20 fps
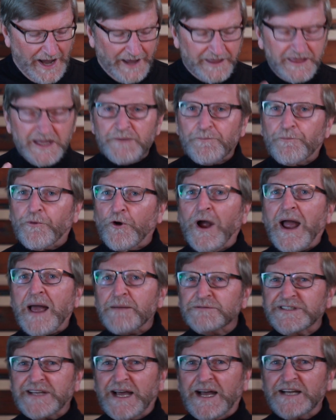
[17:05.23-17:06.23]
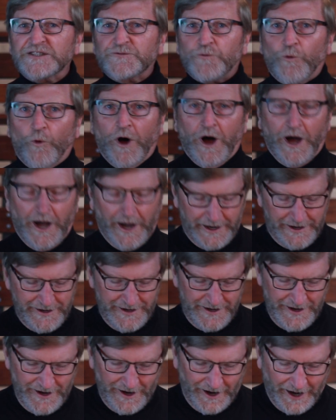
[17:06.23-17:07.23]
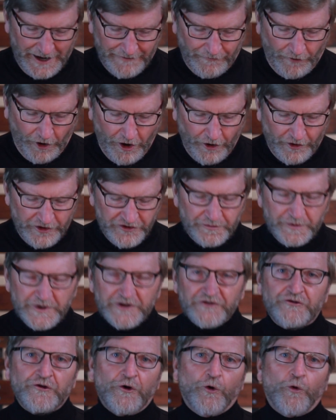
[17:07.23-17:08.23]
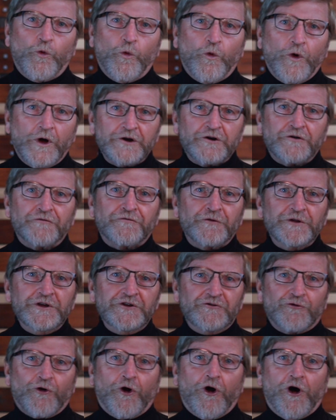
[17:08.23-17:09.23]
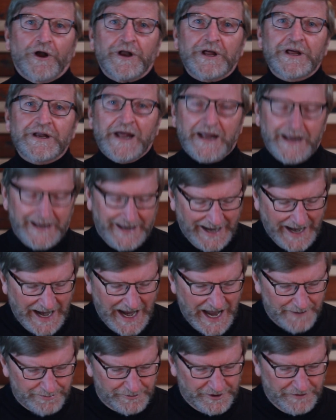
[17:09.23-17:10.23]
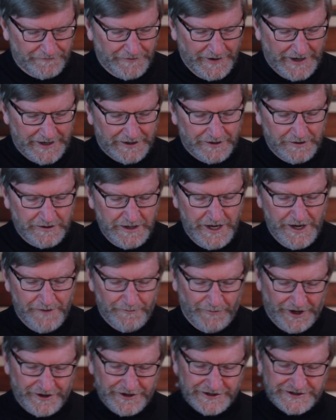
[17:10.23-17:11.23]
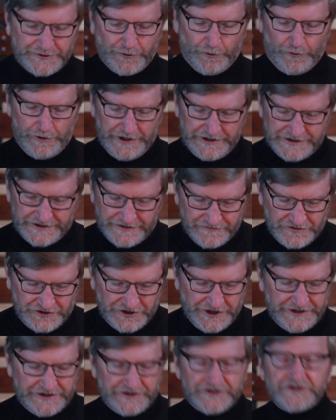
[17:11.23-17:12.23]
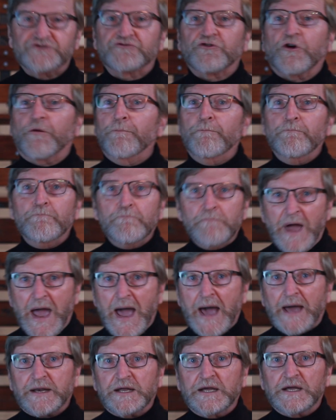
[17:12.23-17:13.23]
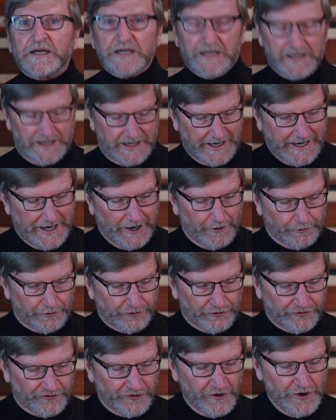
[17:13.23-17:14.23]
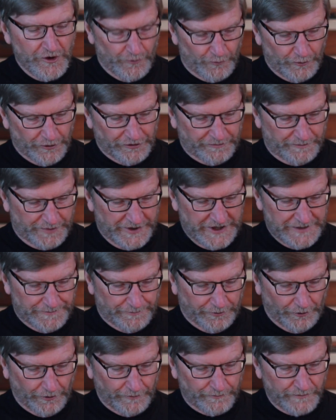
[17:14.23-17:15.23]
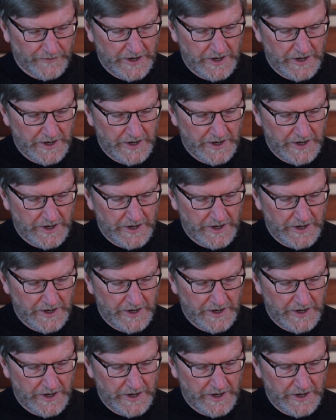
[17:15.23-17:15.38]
I think perhaps that's why I've always been so wonderfully drawn in and captivated by the stories of Jesus' dramatic encounters with people.